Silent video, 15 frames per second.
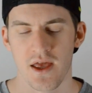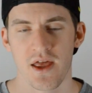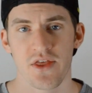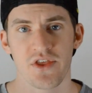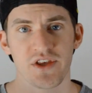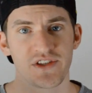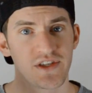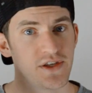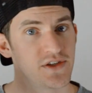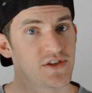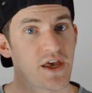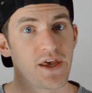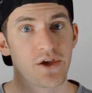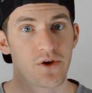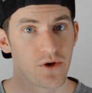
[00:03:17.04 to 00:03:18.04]
this is
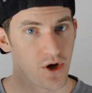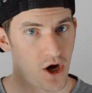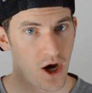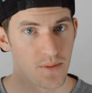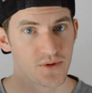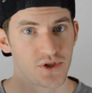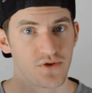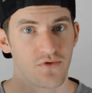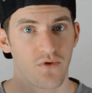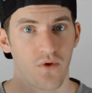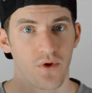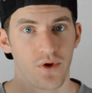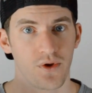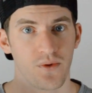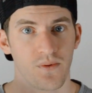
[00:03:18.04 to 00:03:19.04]
a good option for
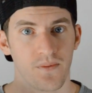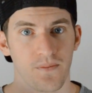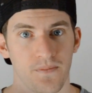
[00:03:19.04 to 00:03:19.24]
you.